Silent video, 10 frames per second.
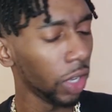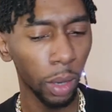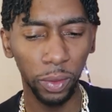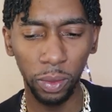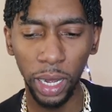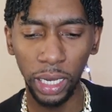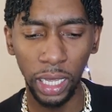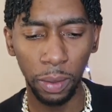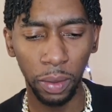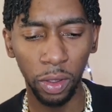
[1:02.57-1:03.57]
Big up everybody
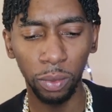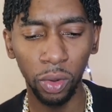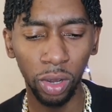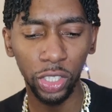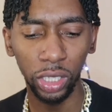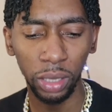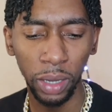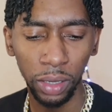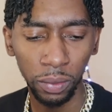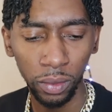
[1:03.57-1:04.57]
here, man. Big up the
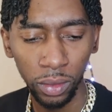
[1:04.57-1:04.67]
Trinidad.